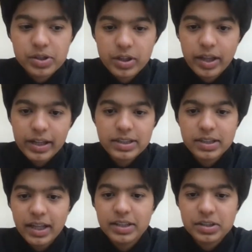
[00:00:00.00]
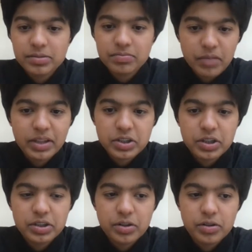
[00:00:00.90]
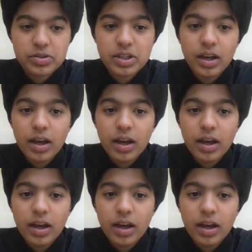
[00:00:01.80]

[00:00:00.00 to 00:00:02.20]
So that's good news.